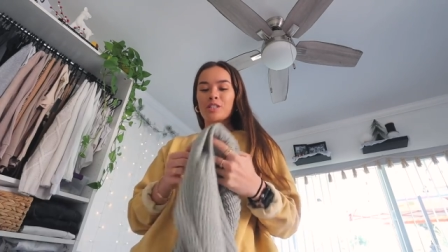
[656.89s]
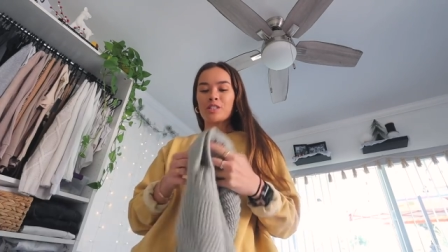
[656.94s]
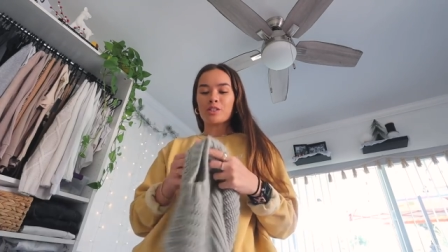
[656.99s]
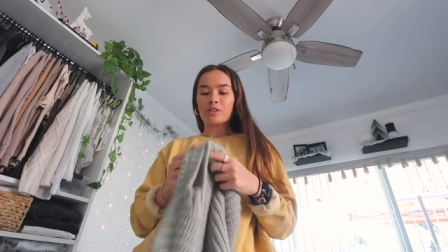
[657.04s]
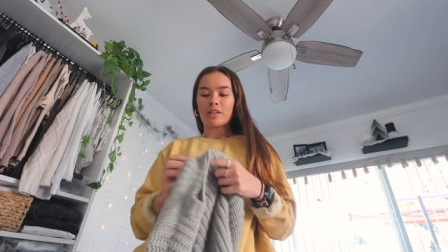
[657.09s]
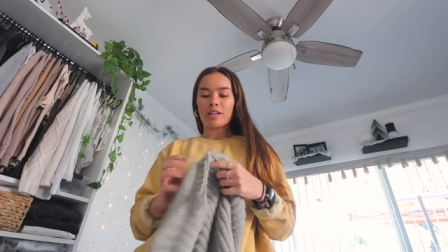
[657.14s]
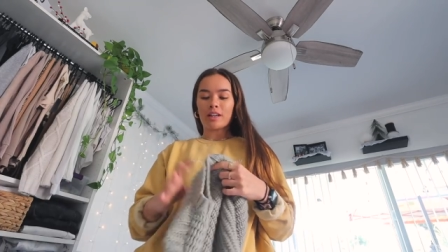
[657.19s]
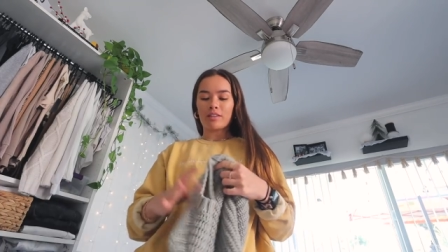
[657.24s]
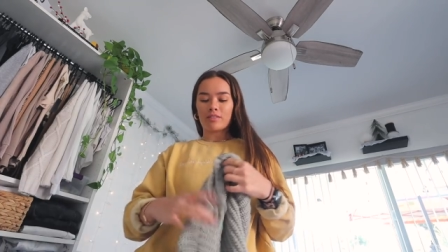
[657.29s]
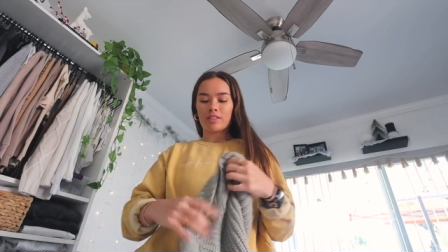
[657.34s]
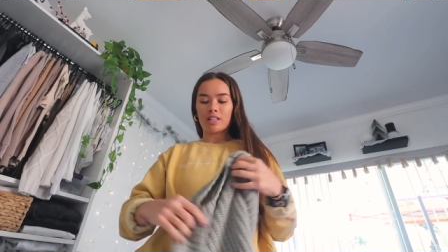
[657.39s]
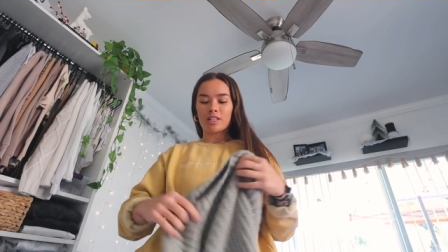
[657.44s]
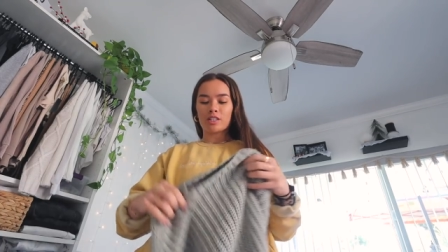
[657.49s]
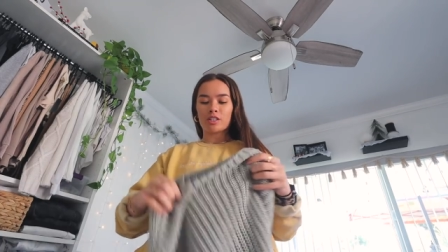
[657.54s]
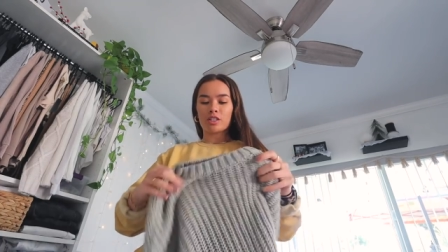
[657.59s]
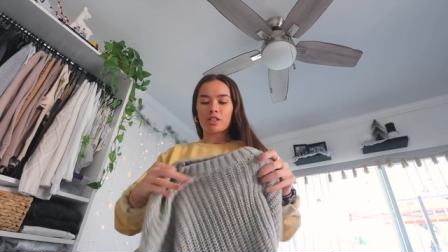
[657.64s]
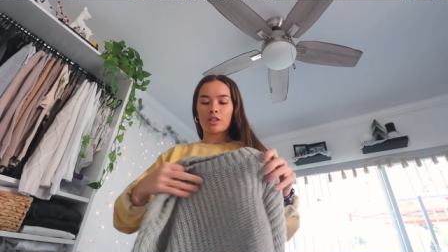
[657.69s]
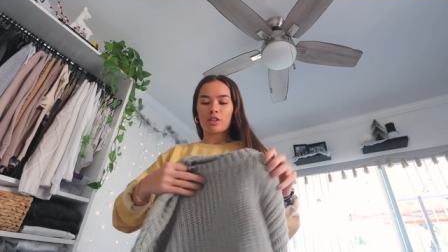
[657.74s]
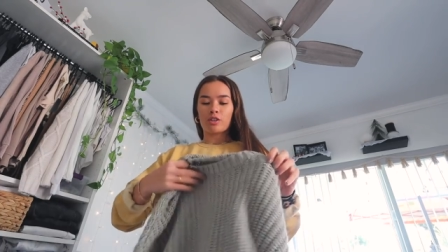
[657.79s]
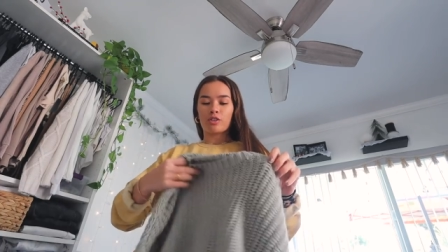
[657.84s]
So I have
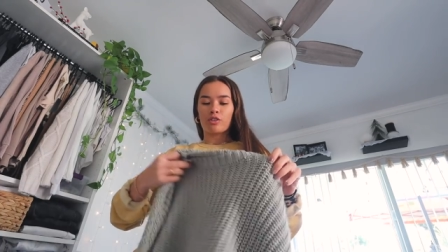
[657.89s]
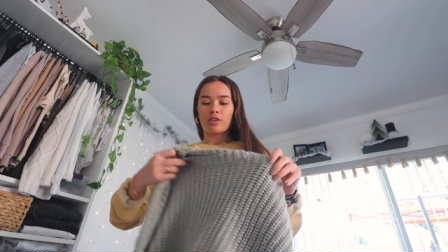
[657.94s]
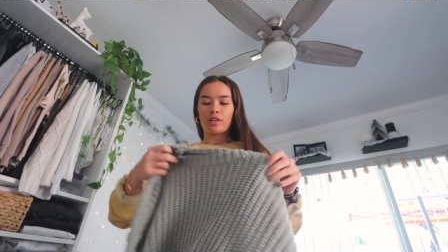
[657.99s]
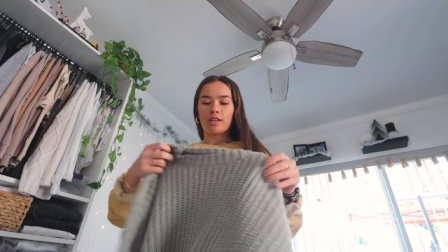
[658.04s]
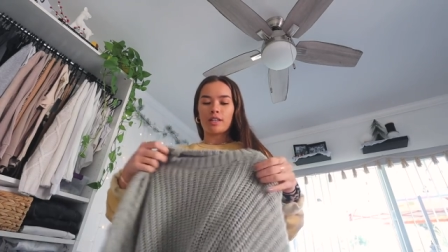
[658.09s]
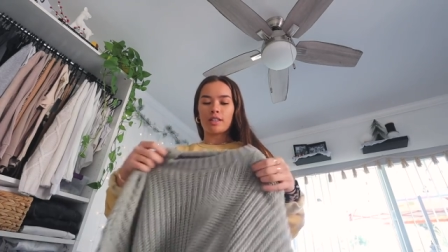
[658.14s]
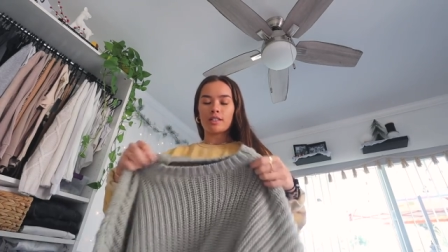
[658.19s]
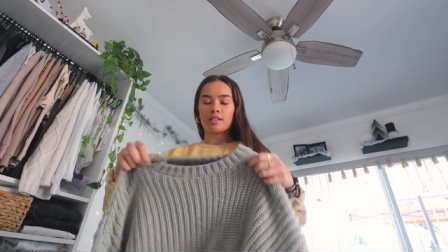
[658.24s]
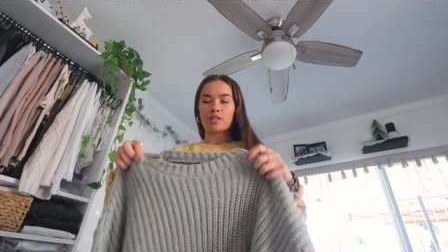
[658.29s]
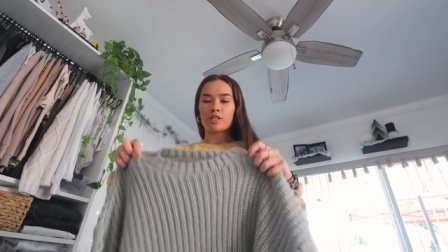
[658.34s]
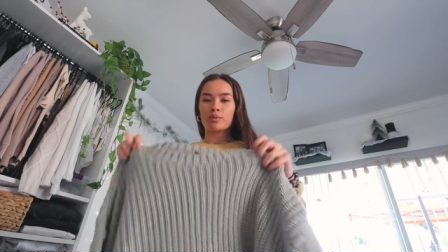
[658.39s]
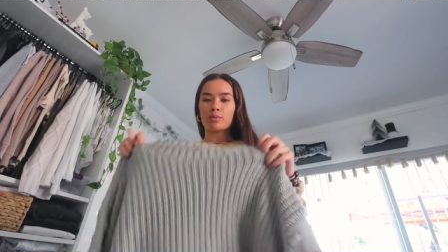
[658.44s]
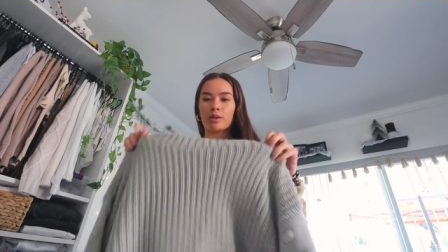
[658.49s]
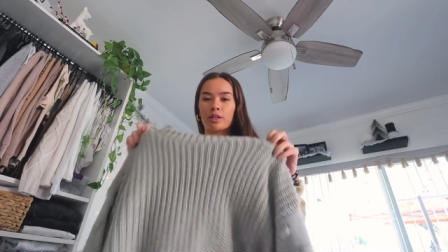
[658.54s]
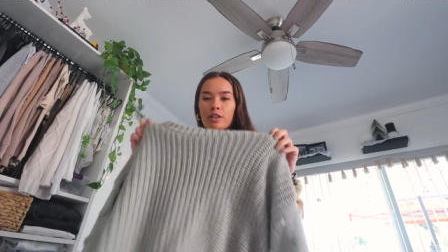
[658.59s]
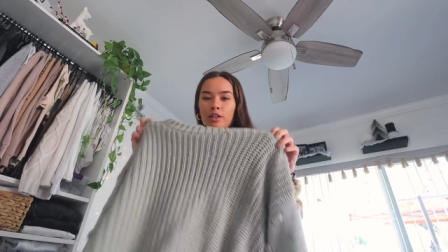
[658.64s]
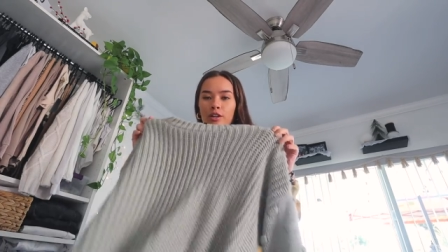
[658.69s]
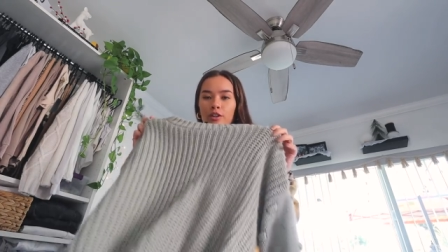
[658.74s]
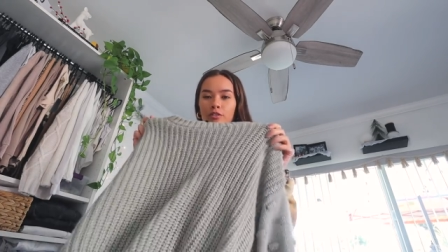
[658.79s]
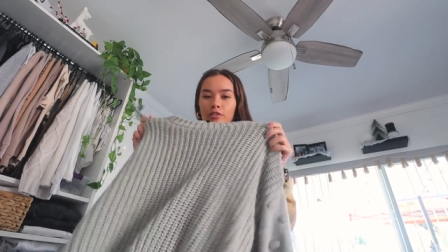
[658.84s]
this green
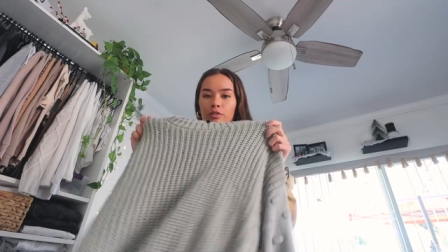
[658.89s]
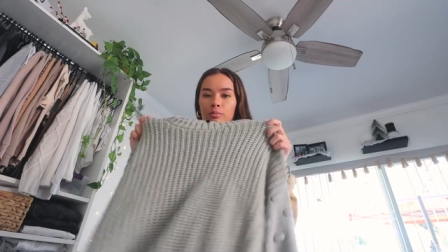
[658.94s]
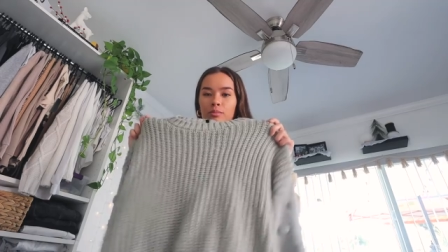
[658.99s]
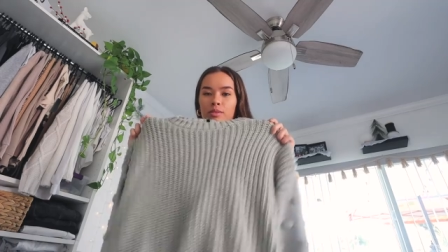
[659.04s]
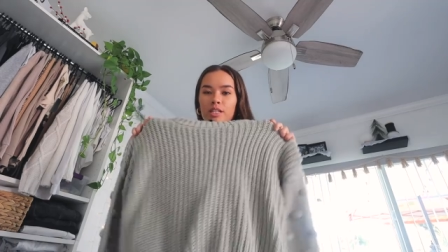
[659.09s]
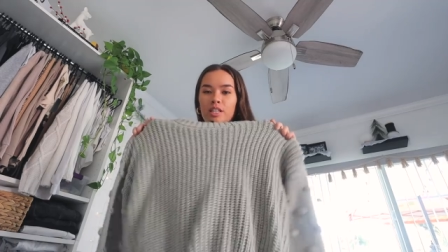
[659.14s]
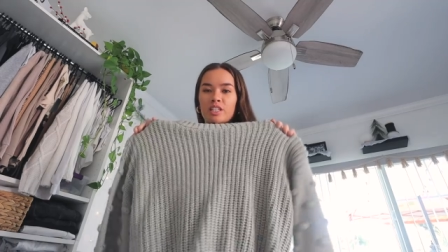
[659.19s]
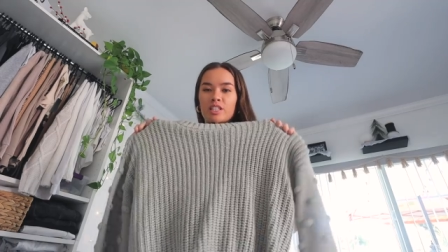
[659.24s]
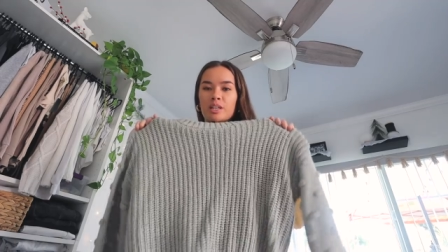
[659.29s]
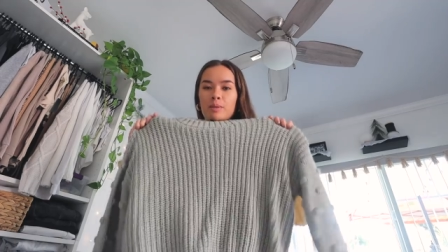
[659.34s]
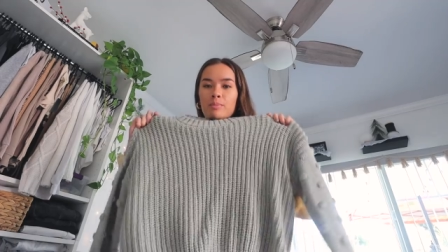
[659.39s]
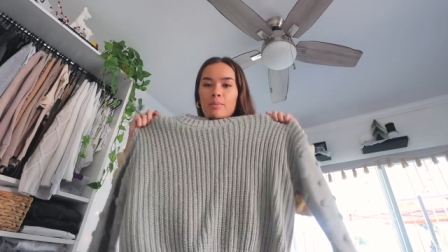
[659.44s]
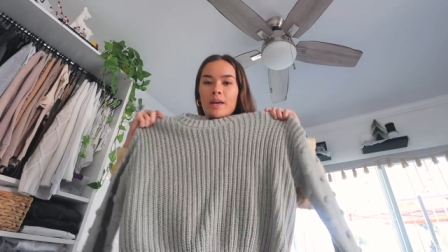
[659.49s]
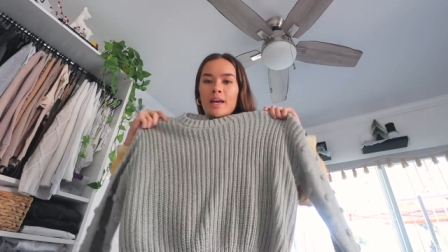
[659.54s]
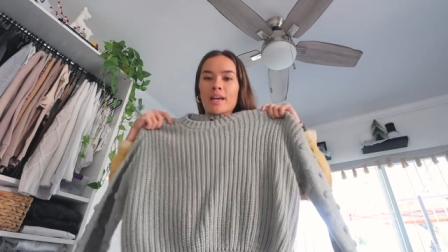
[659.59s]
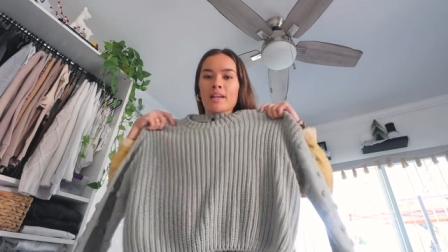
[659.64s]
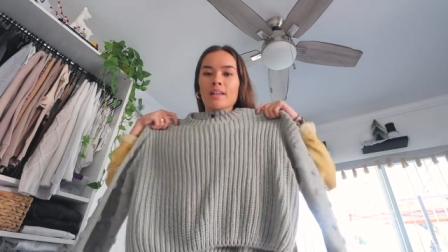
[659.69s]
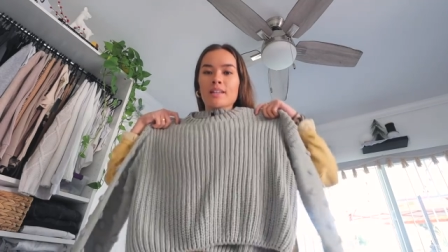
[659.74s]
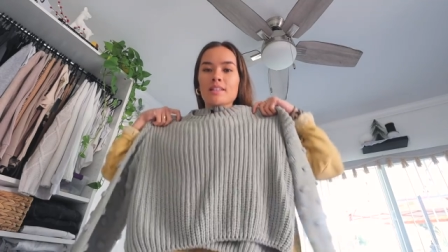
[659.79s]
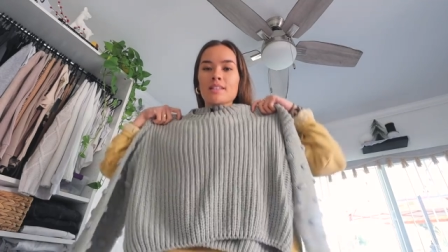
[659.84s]
sweater from TJ
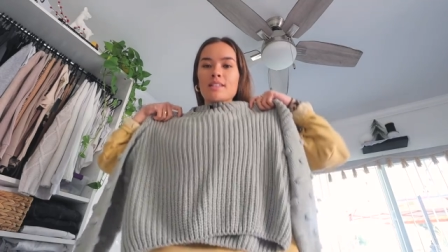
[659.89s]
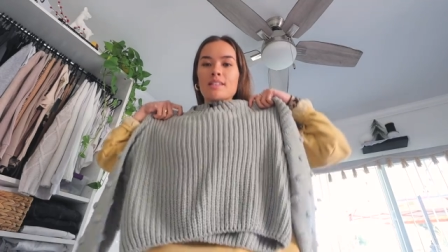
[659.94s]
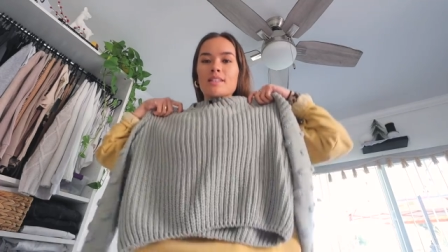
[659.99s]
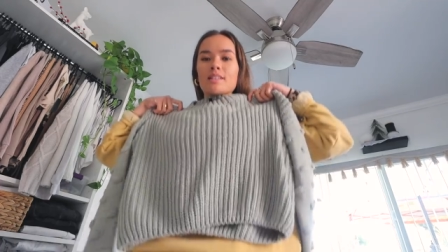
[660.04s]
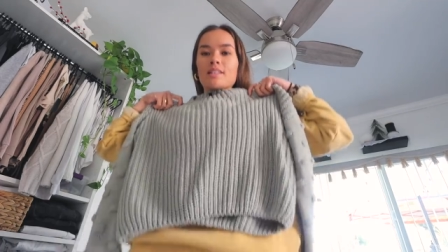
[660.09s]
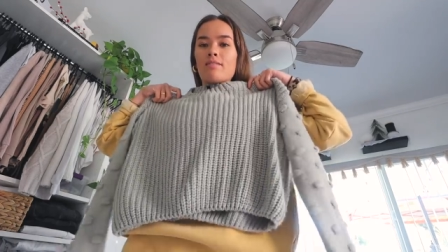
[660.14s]
Maxx.